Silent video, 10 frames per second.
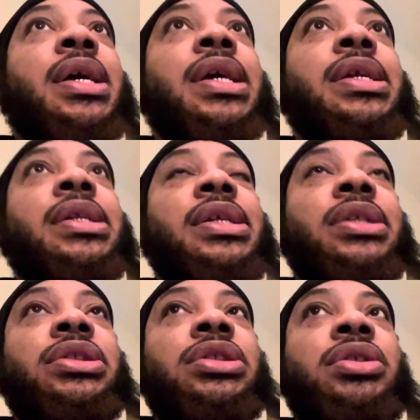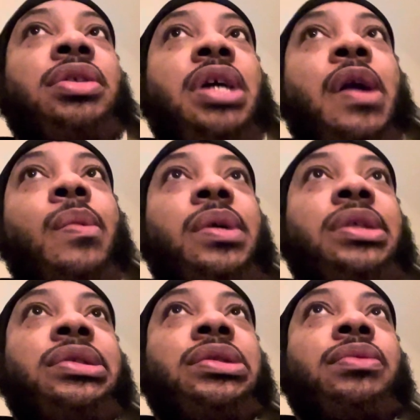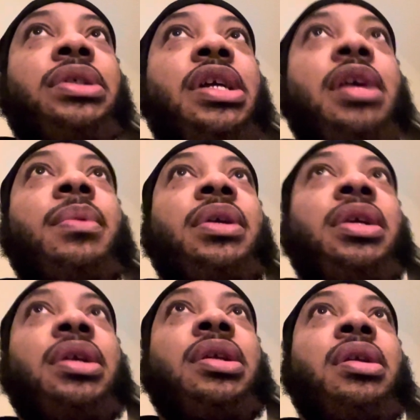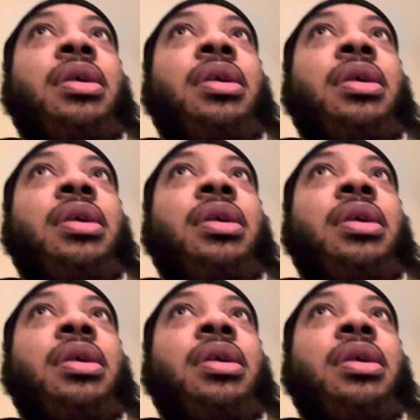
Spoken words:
and then this year I went into rehab again.